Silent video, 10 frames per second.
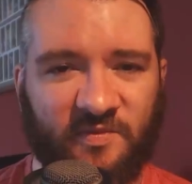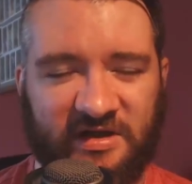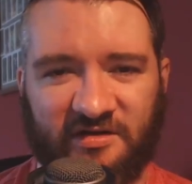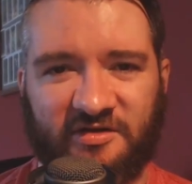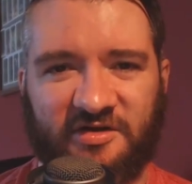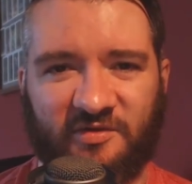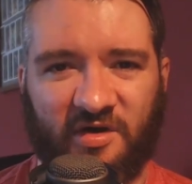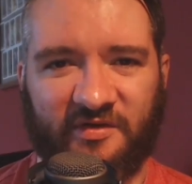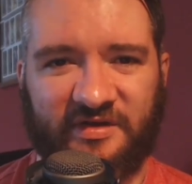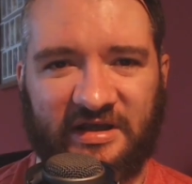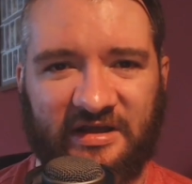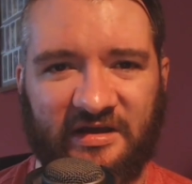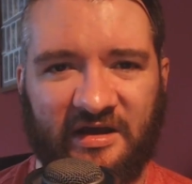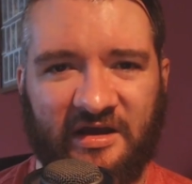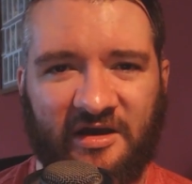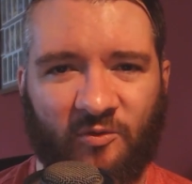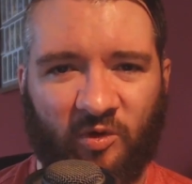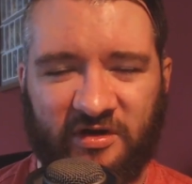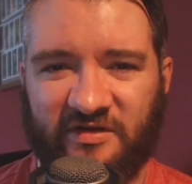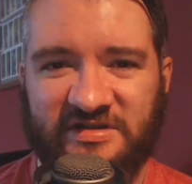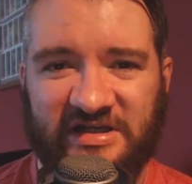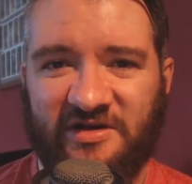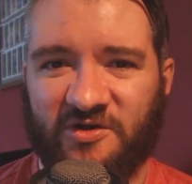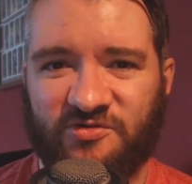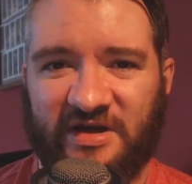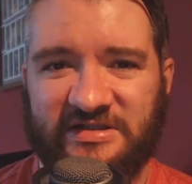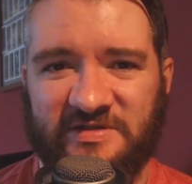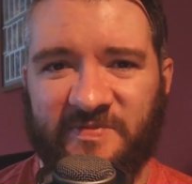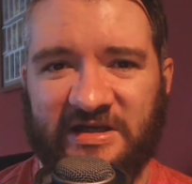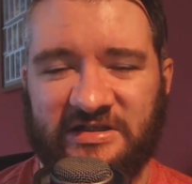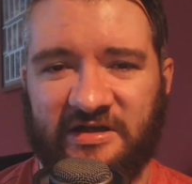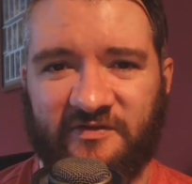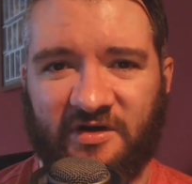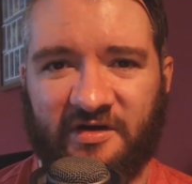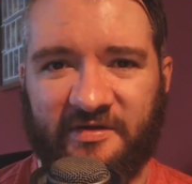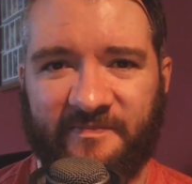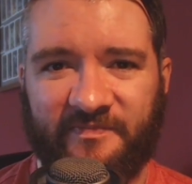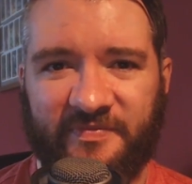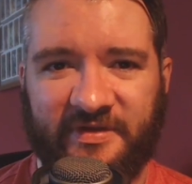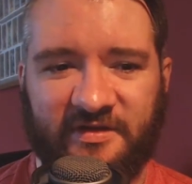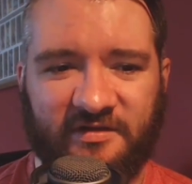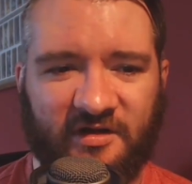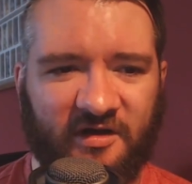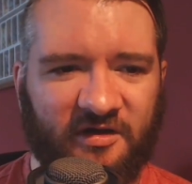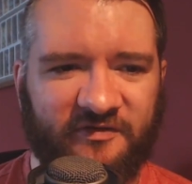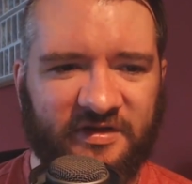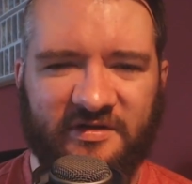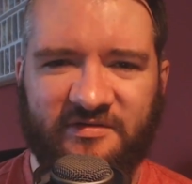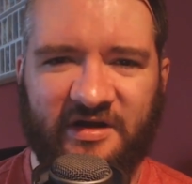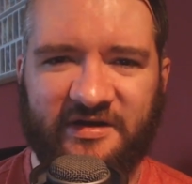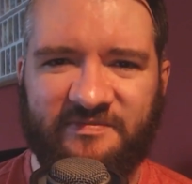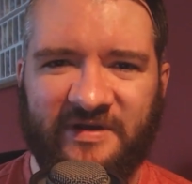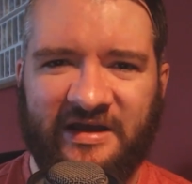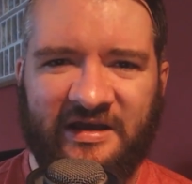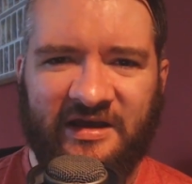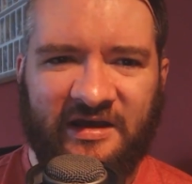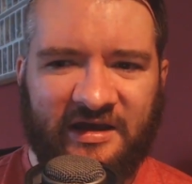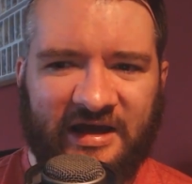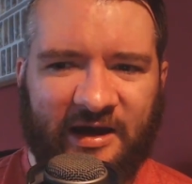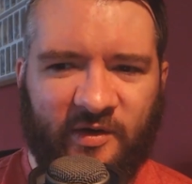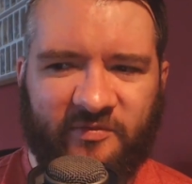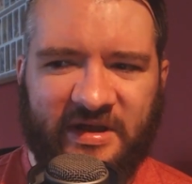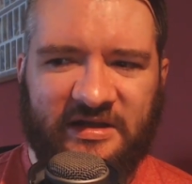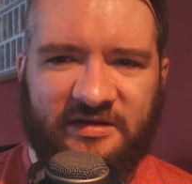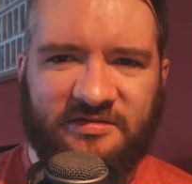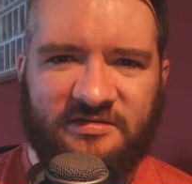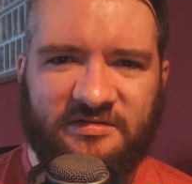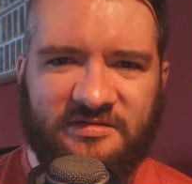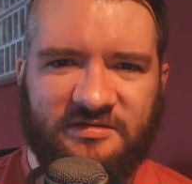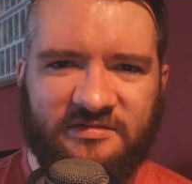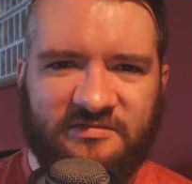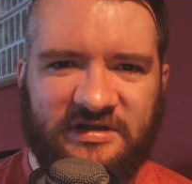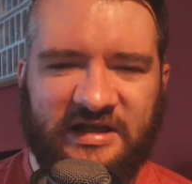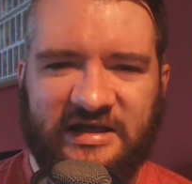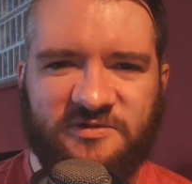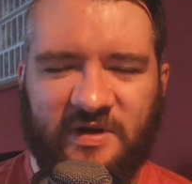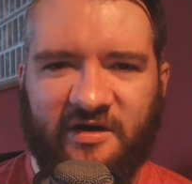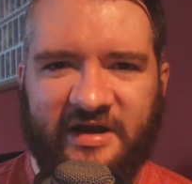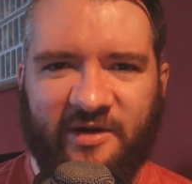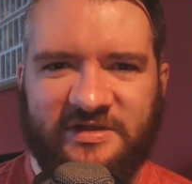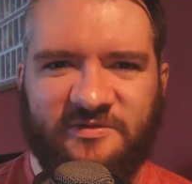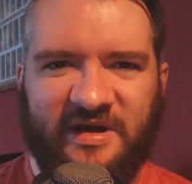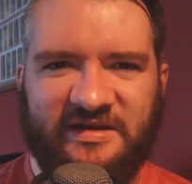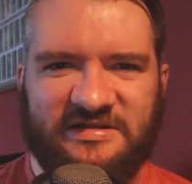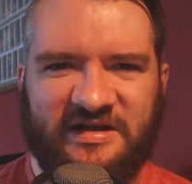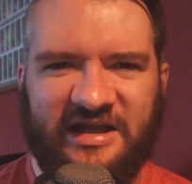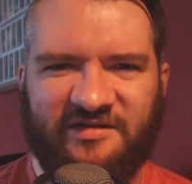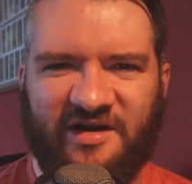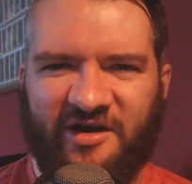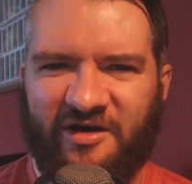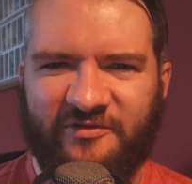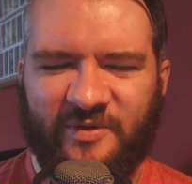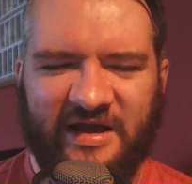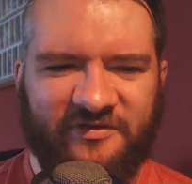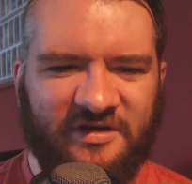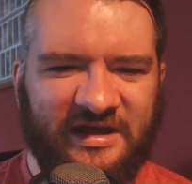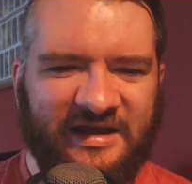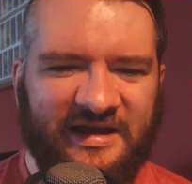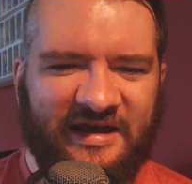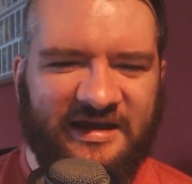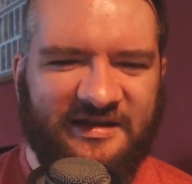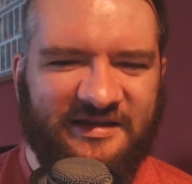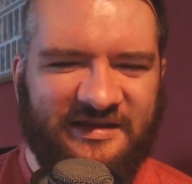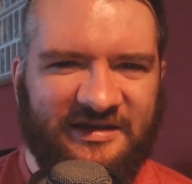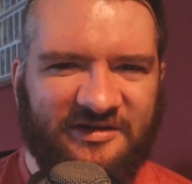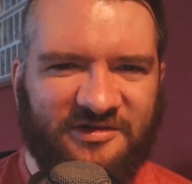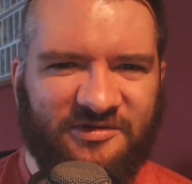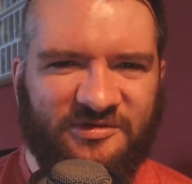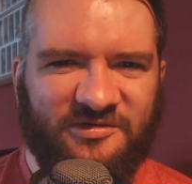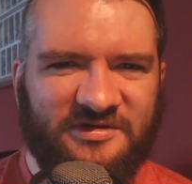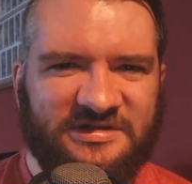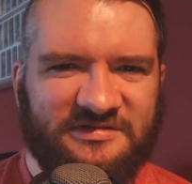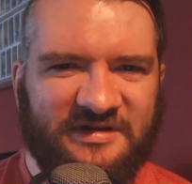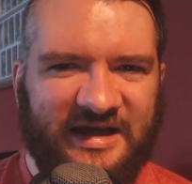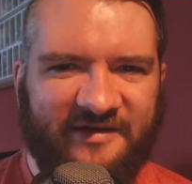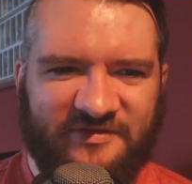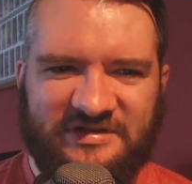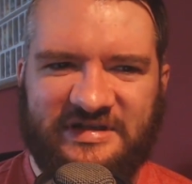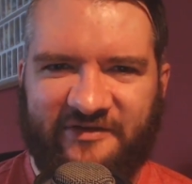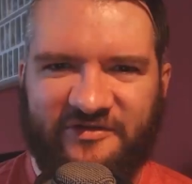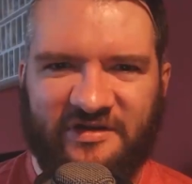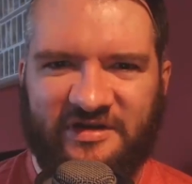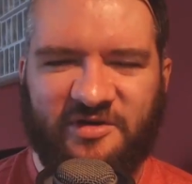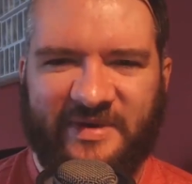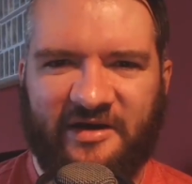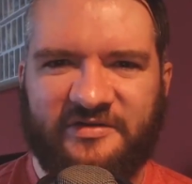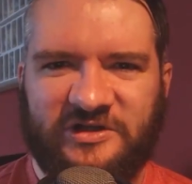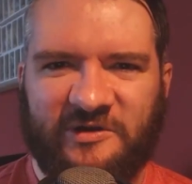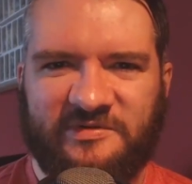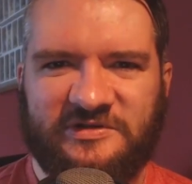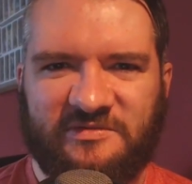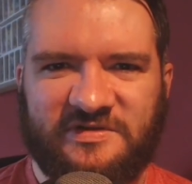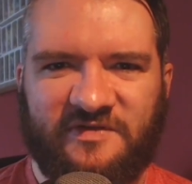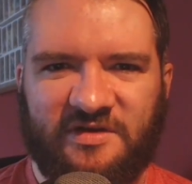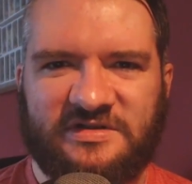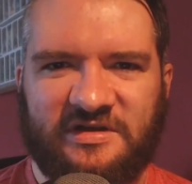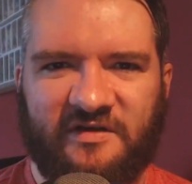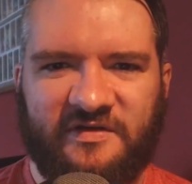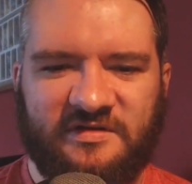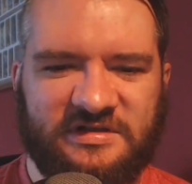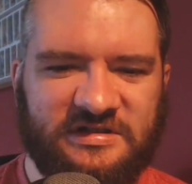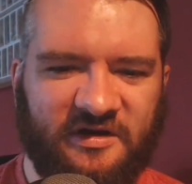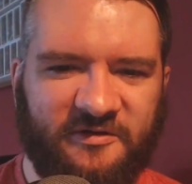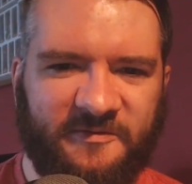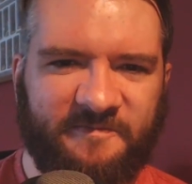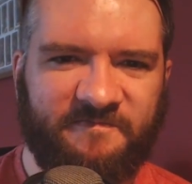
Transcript: when you look at what the other Xenos races especially have got over the, like, however many years we are now into 8, it's like a year and a half or whatever, the Orcs have definitely come out on top in terms of new stuff. So